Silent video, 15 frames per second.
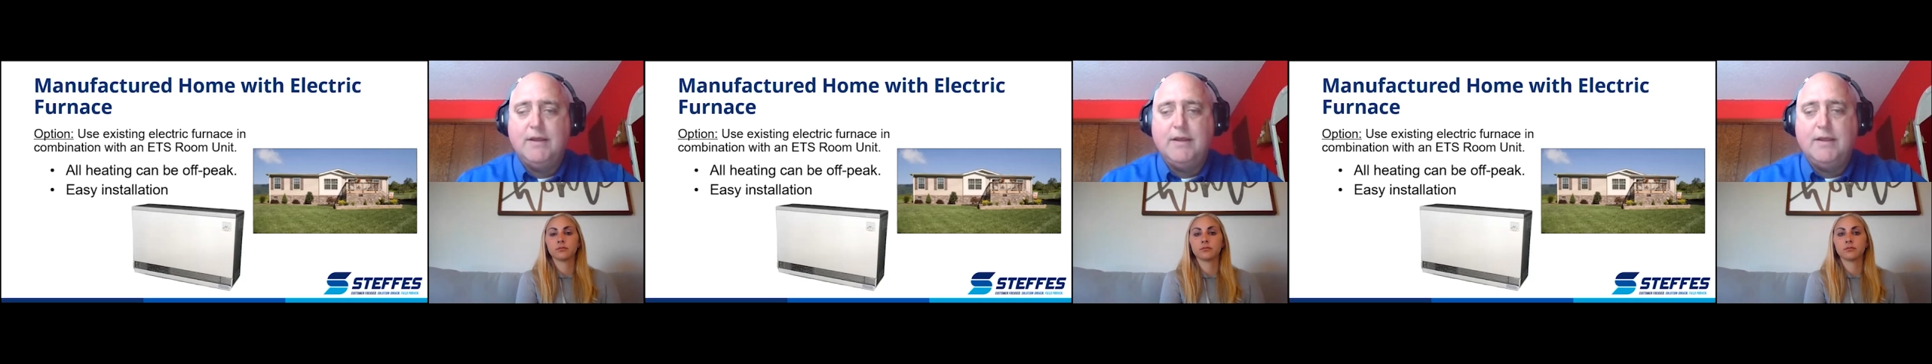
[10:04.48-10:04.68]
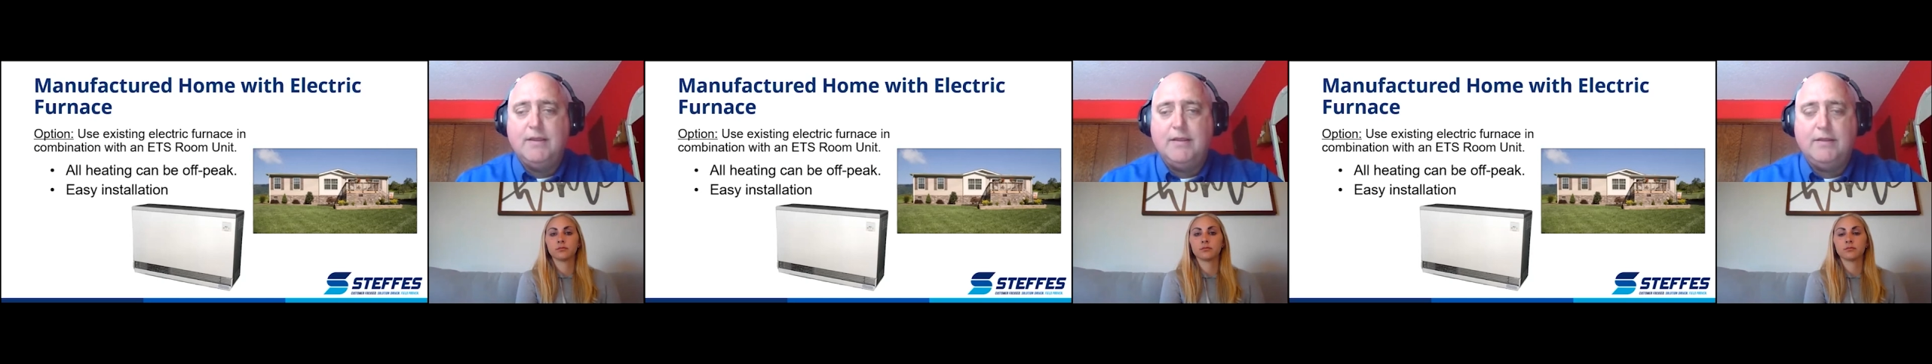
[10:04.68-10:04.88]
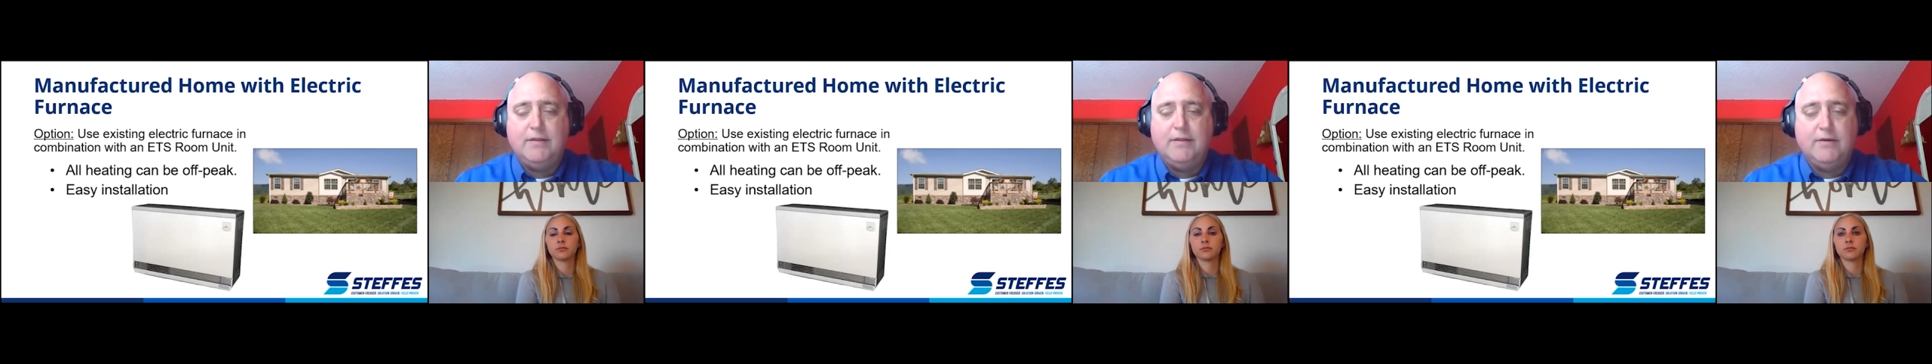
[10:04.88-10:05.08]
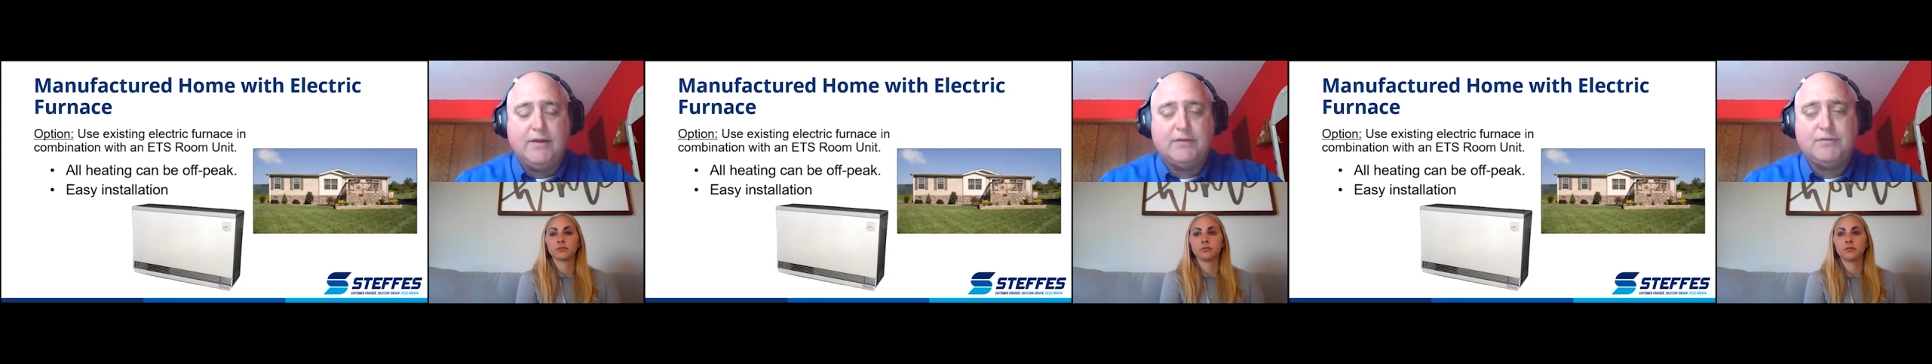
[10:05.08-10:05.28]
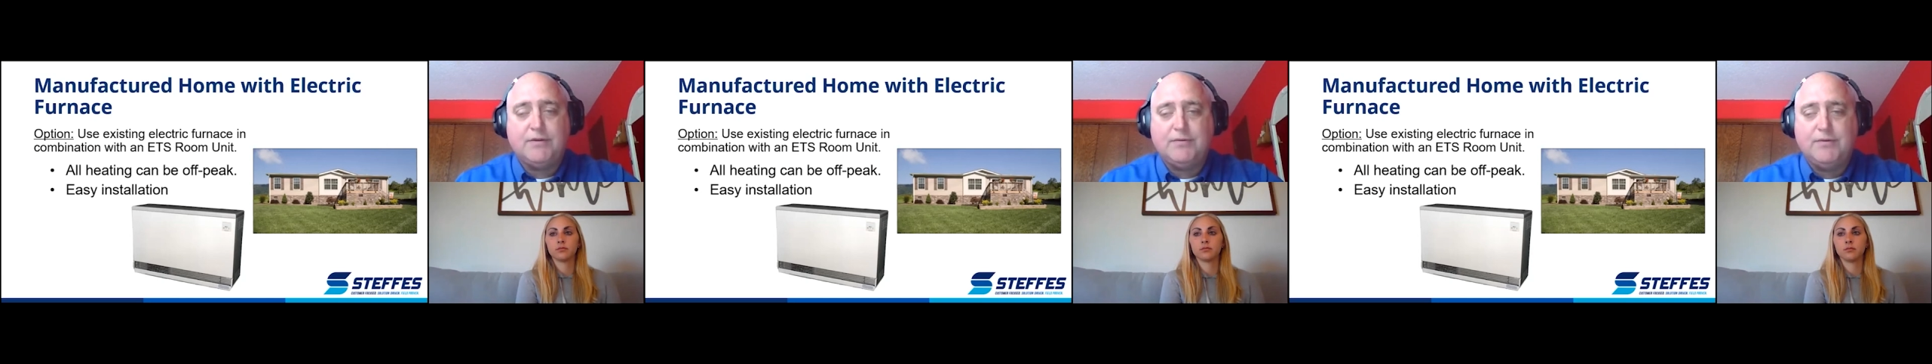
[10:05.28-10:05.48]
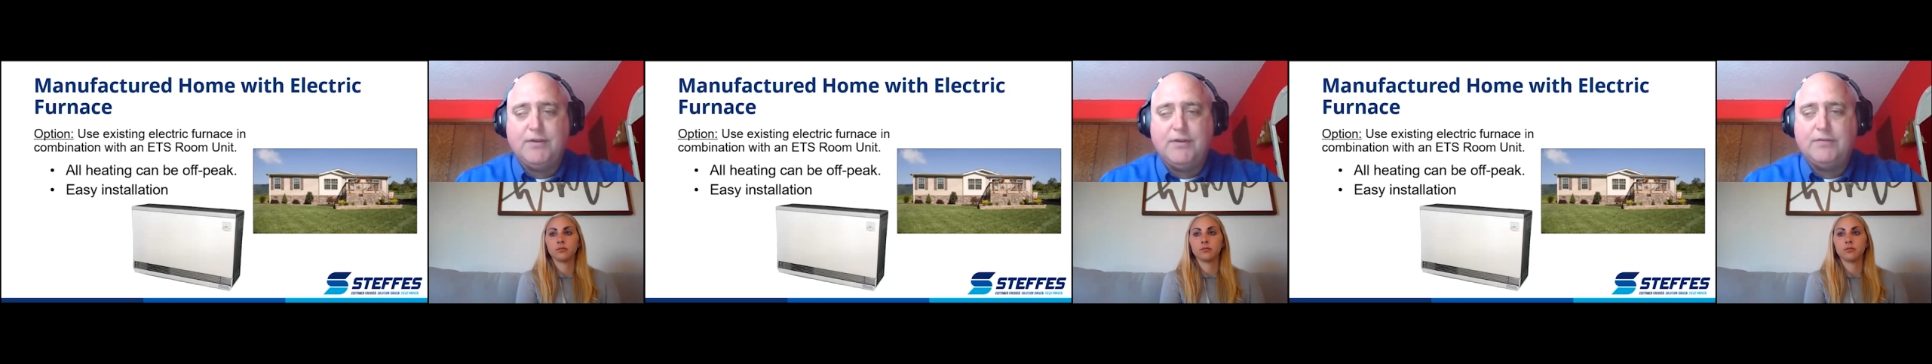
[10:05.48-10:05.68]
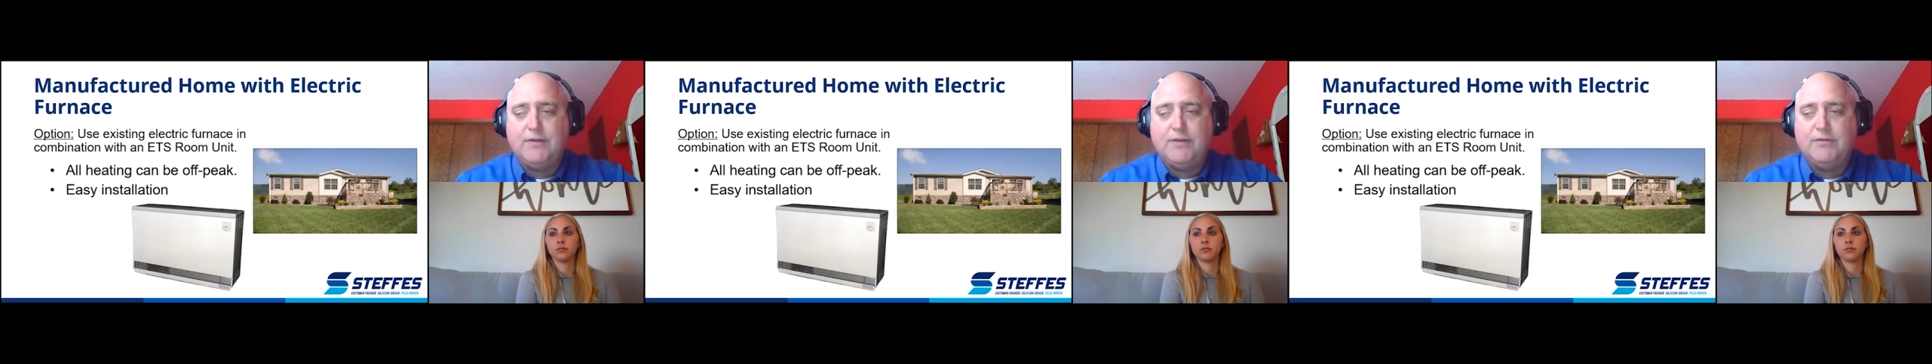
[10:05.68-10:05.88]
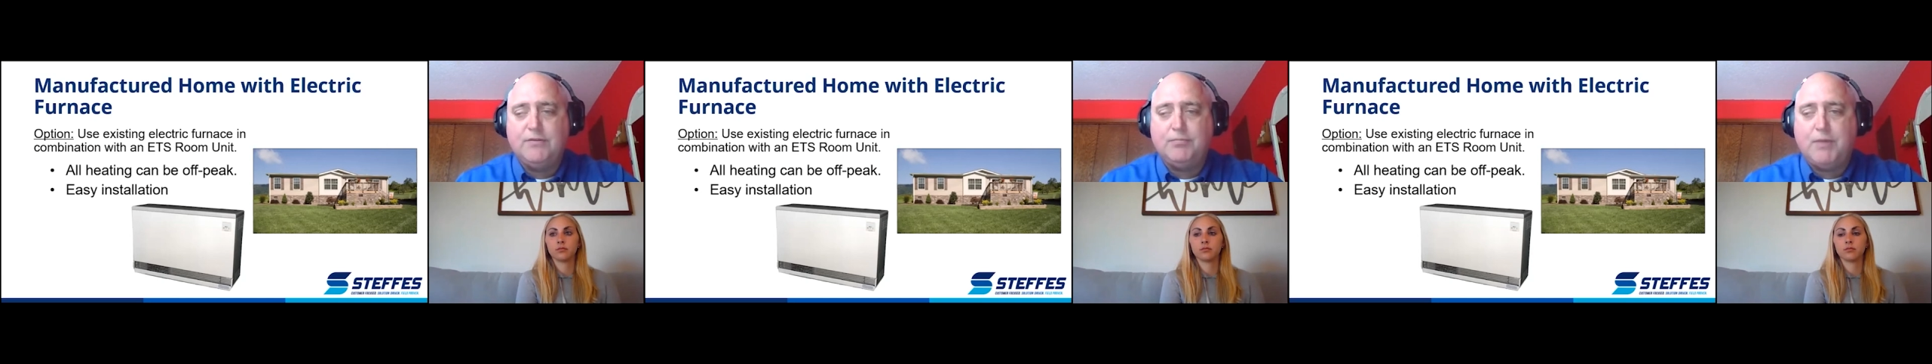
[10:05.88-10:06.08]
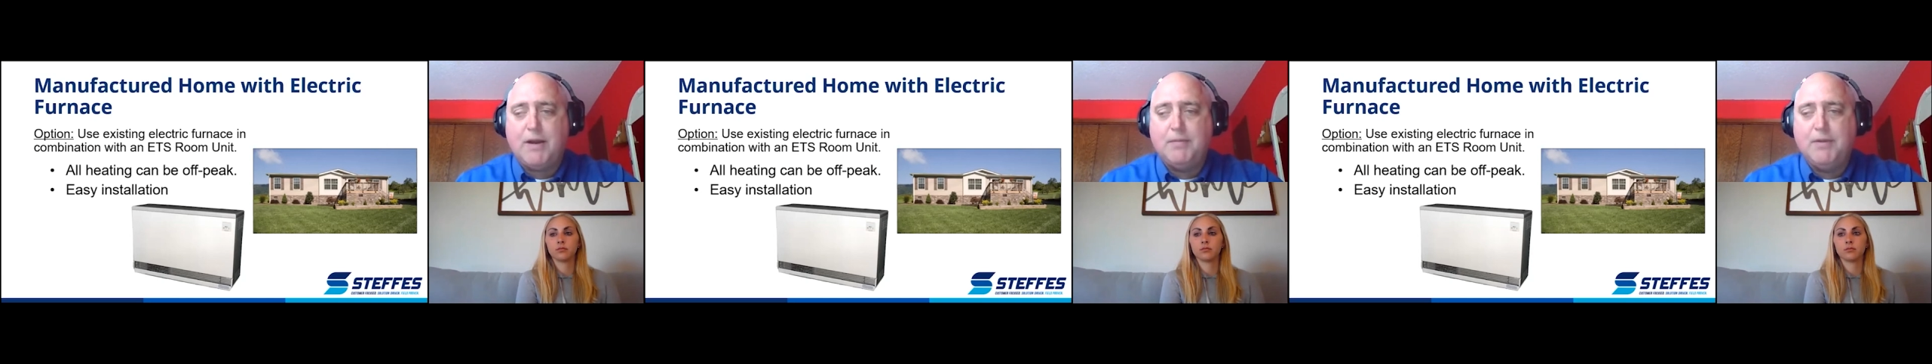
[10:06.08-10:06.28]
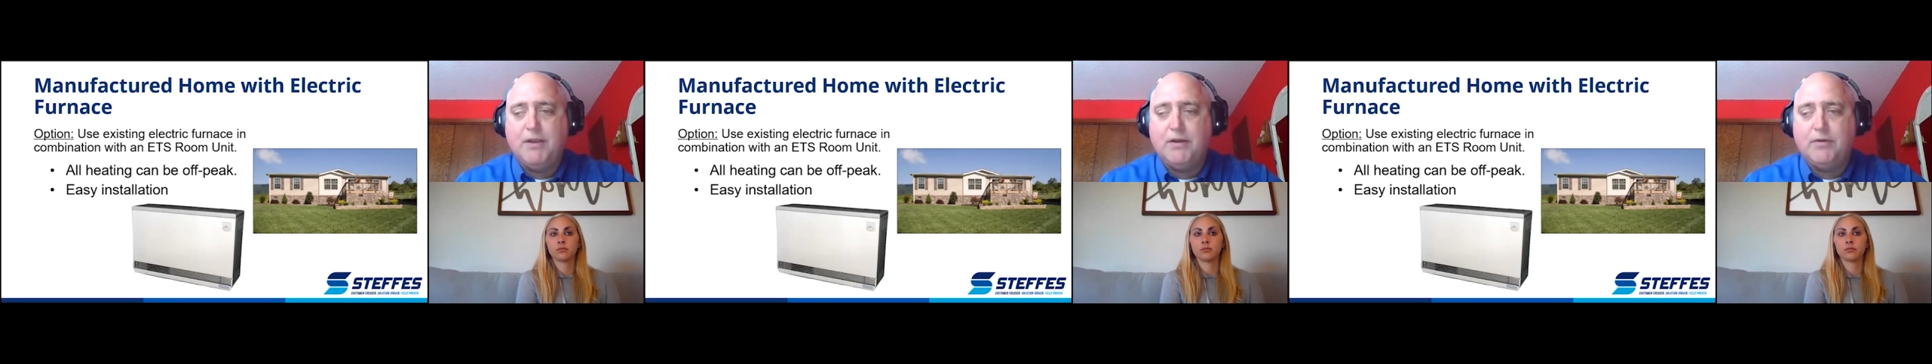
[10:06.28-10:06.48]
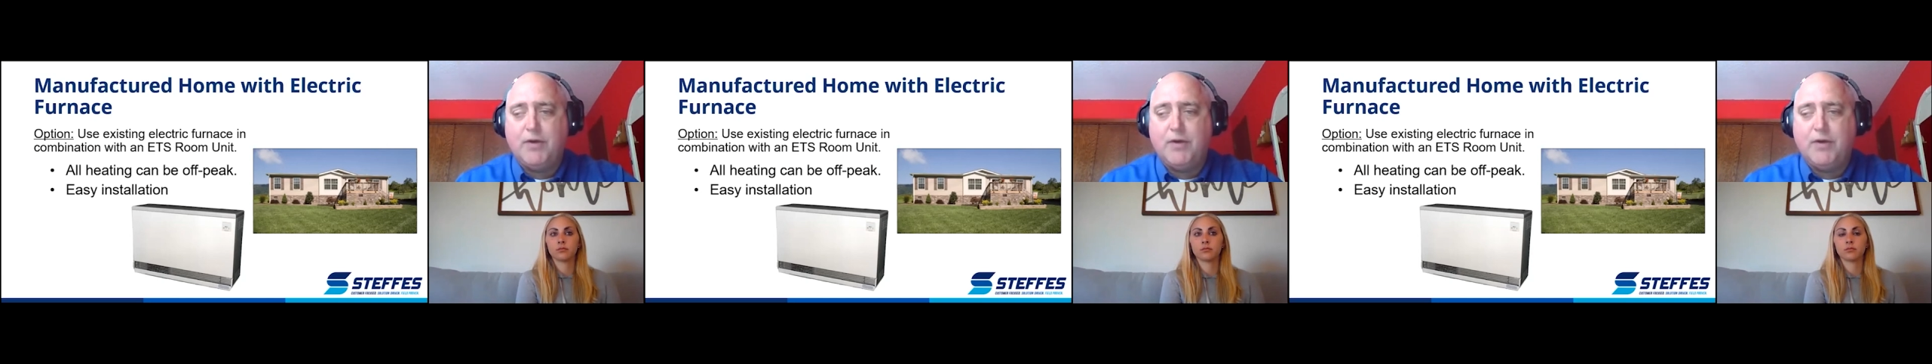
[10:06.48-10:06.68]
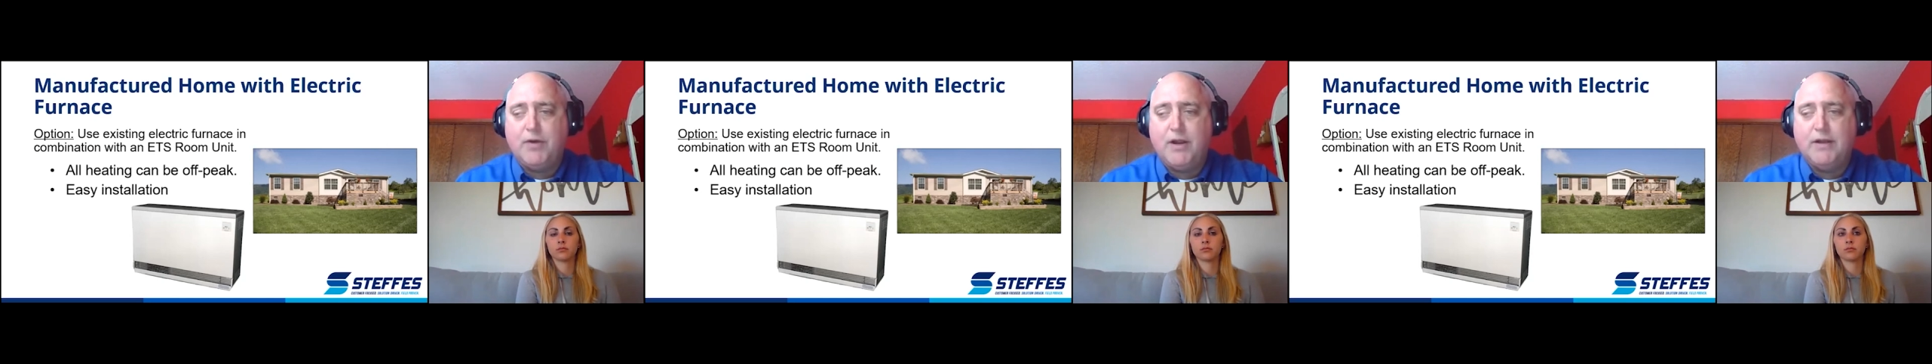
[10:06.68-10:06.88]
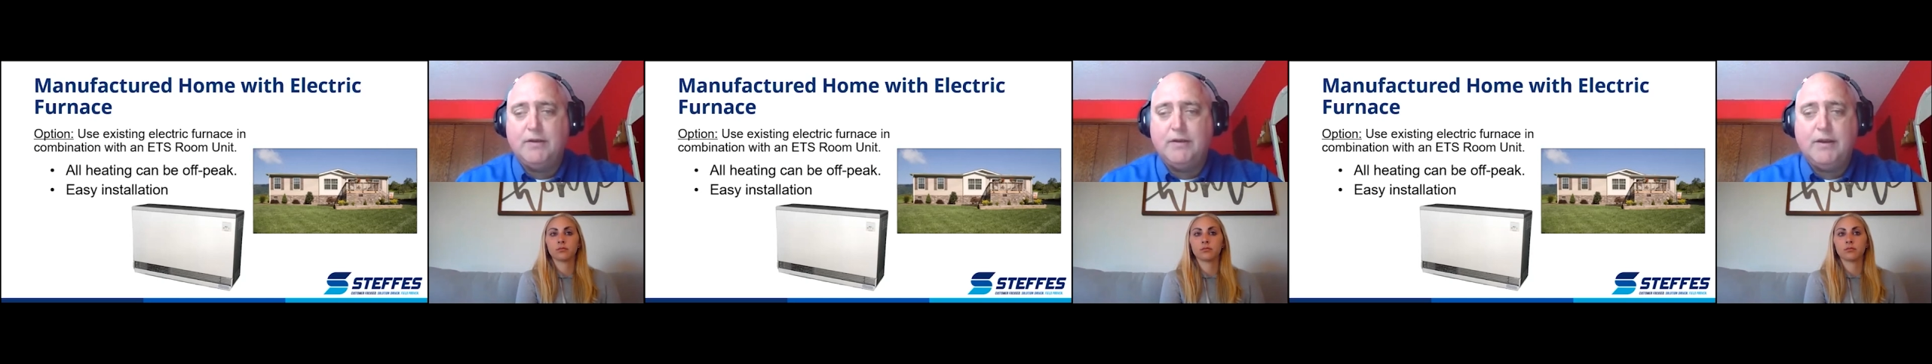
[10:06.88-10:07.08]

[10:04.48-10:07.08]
the electric resistance is probably going to run.